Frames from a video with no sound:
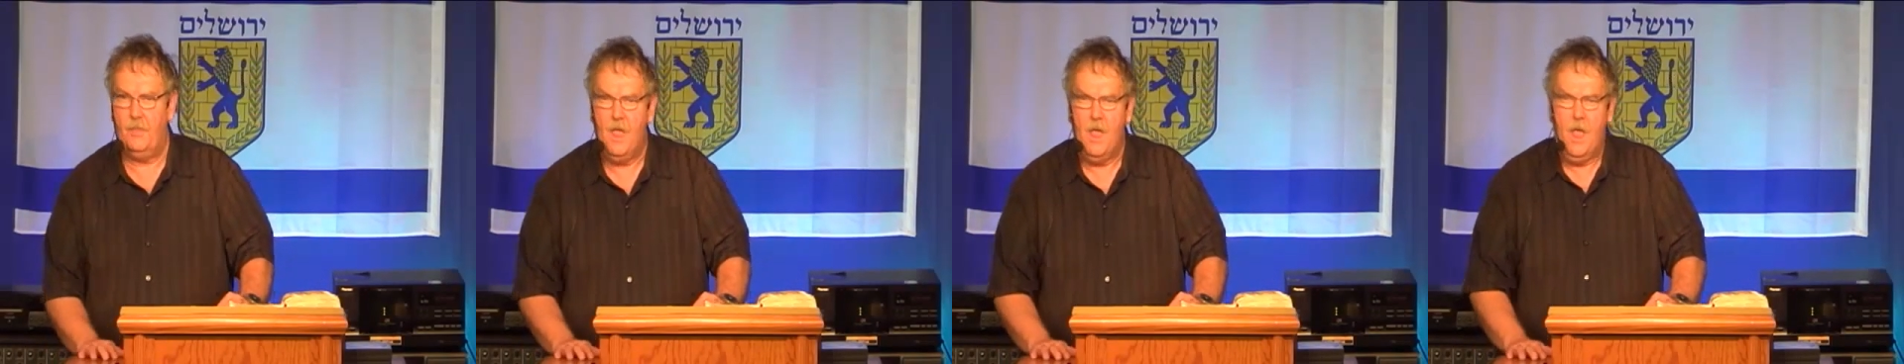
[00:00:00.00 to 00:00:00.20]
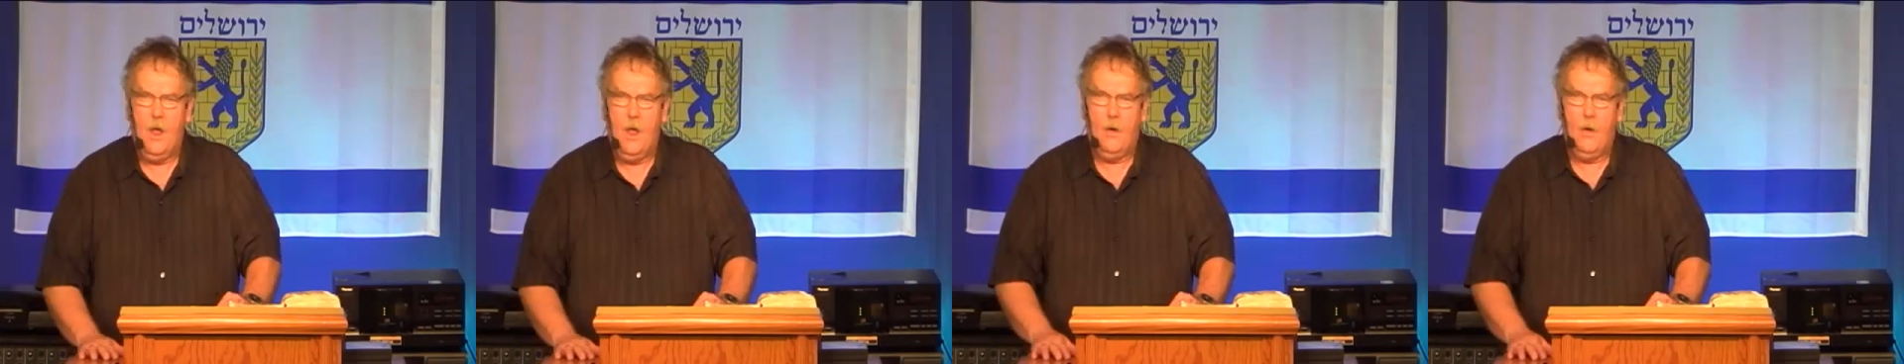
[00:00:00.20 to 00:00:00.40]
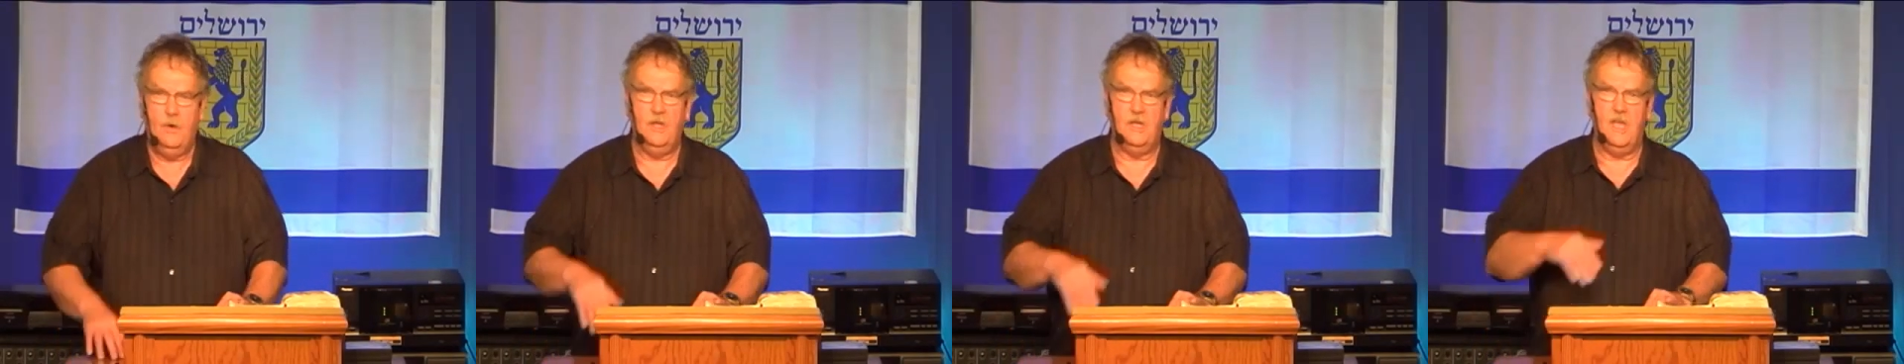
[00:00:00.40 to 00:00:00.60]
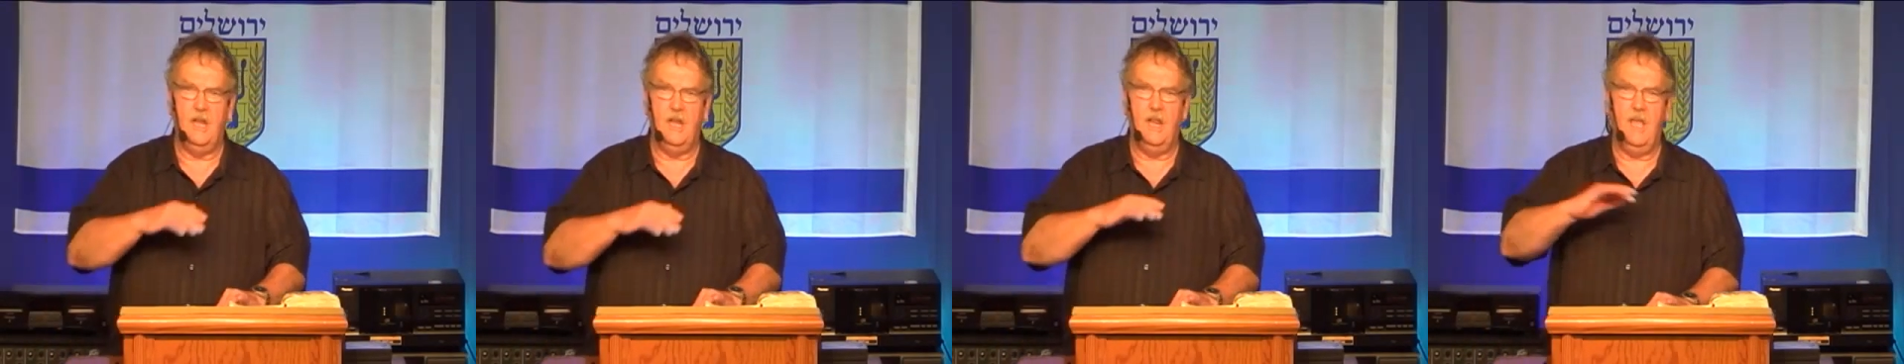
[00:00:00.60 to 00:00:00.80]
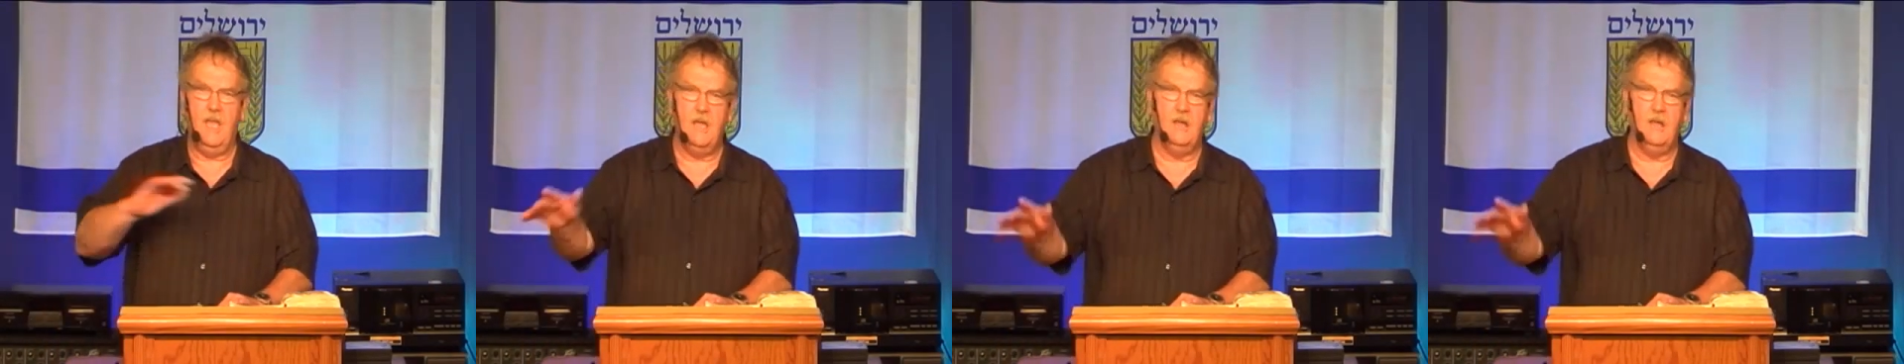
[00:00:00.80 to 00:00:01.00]
When you get
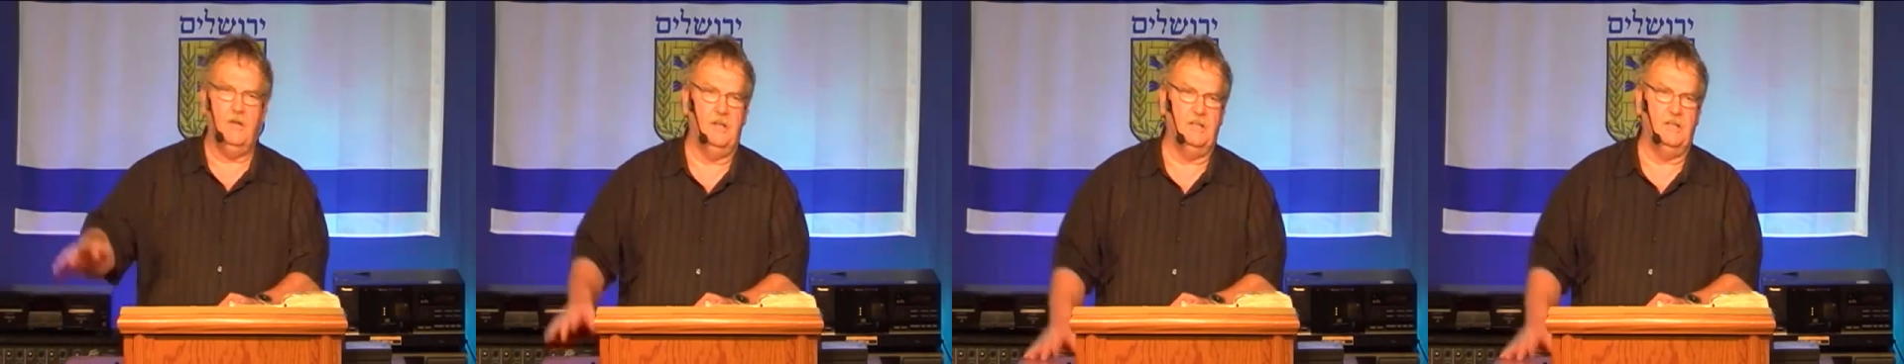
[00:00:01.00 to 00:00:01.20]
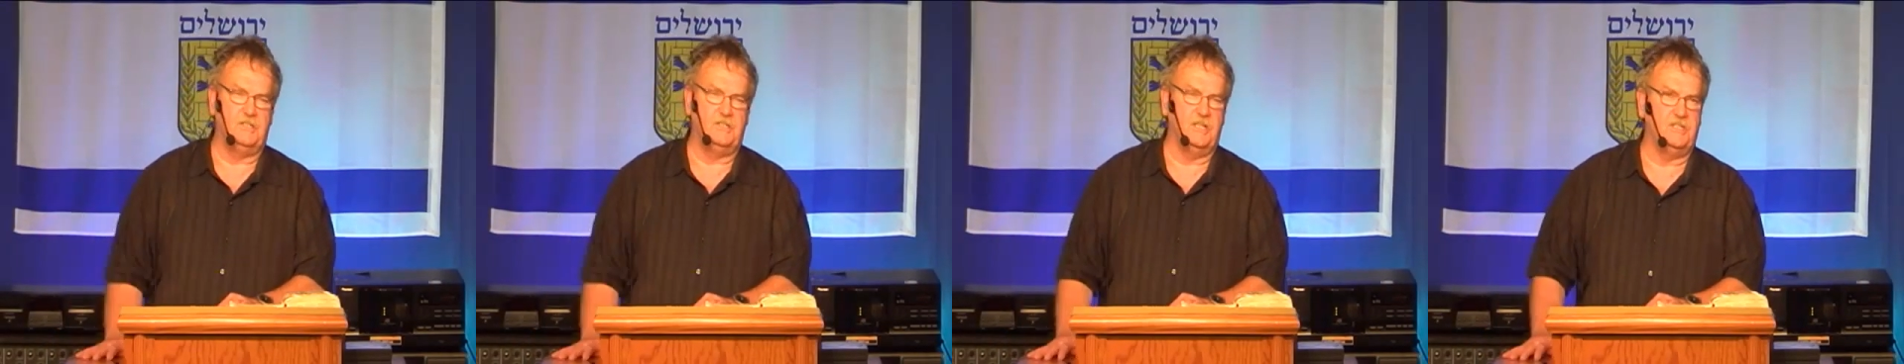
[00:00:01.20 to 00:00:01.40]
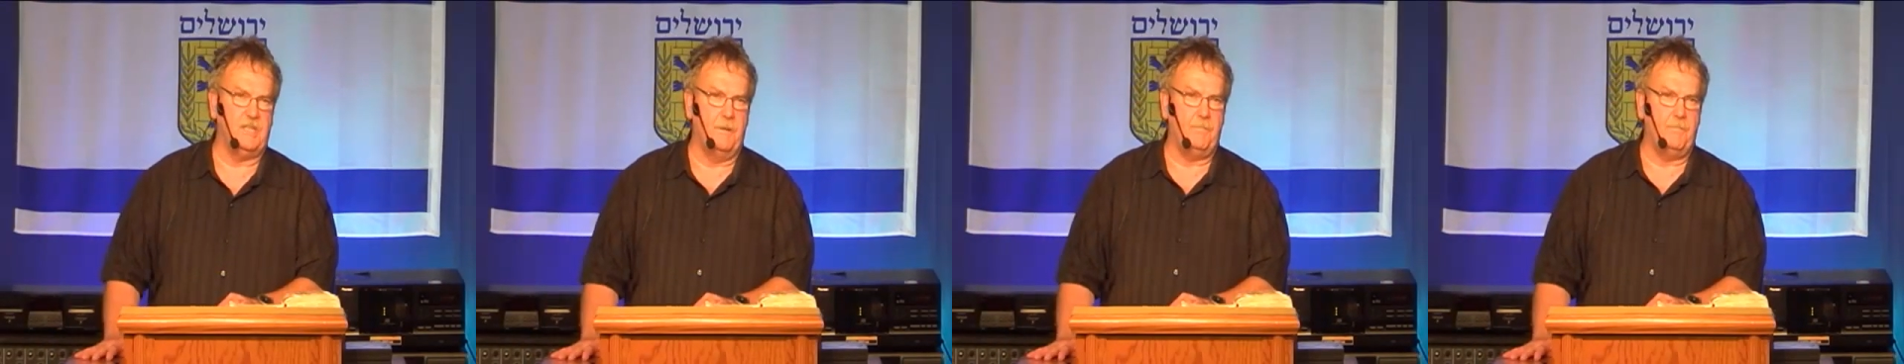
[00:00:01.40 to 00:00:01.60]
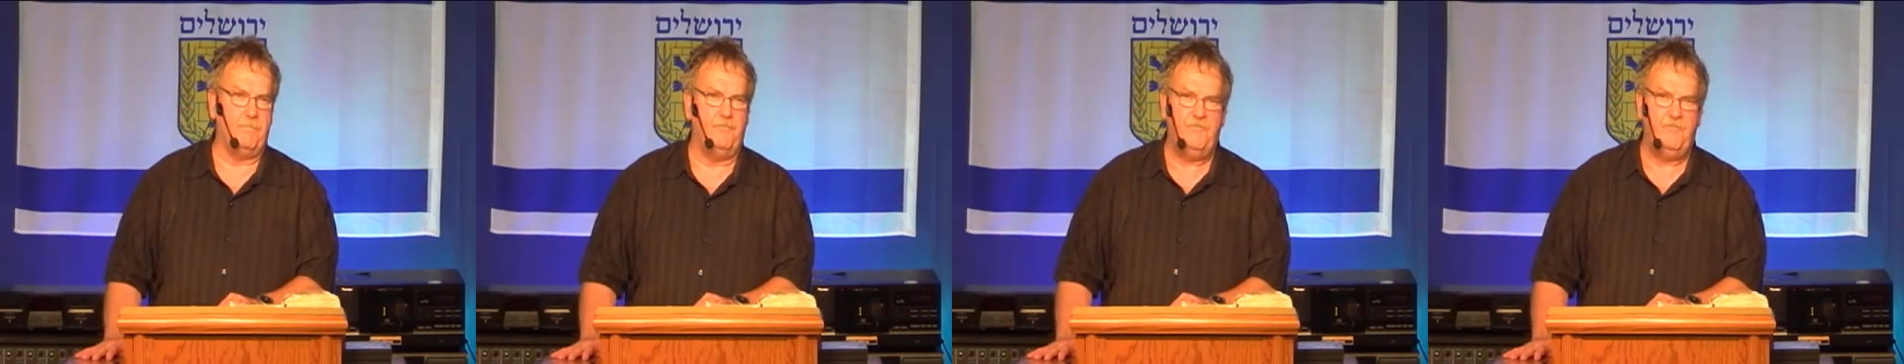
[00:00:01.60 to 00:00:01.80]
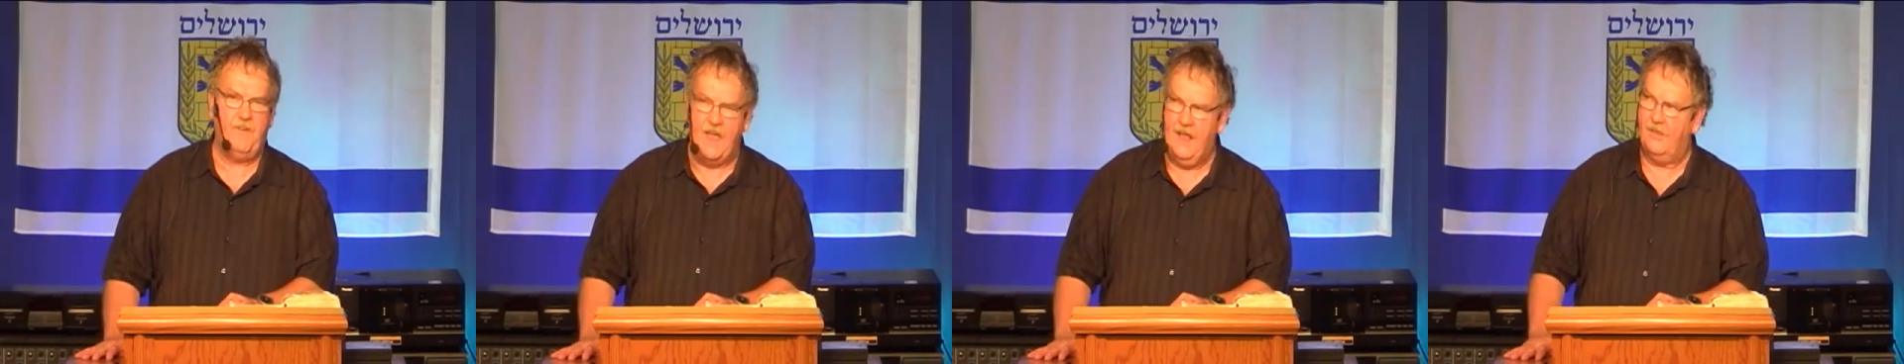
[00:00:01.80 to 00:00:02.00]
healed, it's a step of
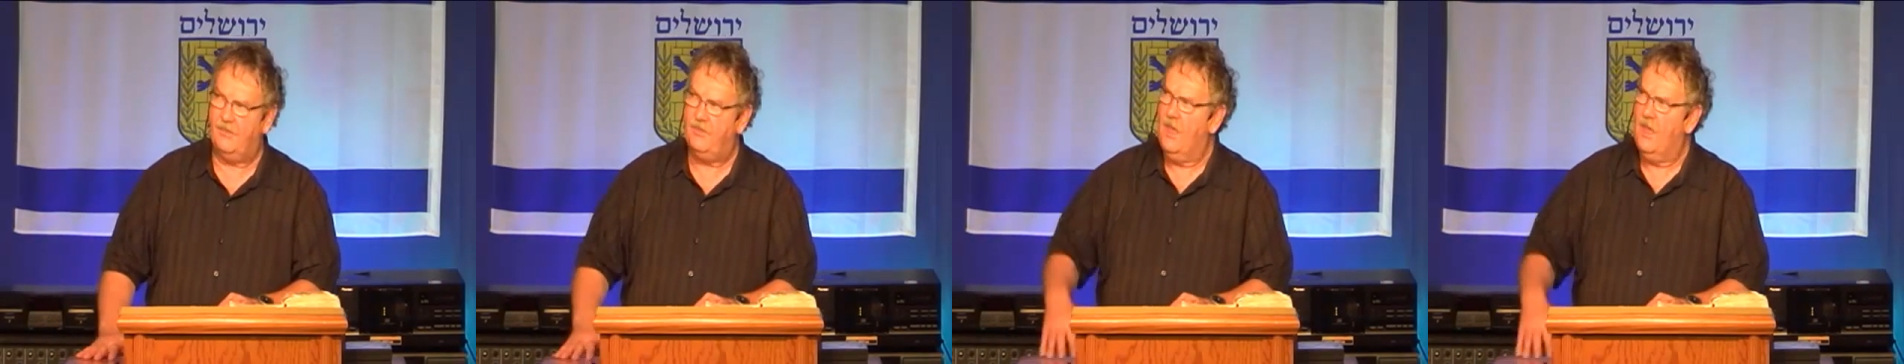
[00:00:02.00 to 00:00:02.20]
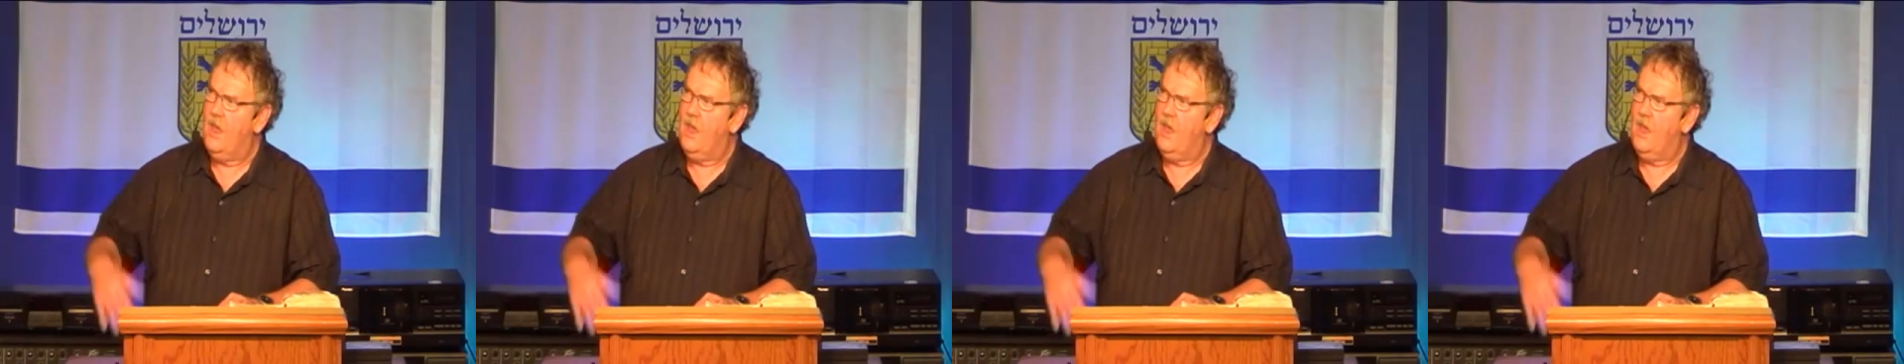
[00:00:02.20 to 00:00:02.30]
faith.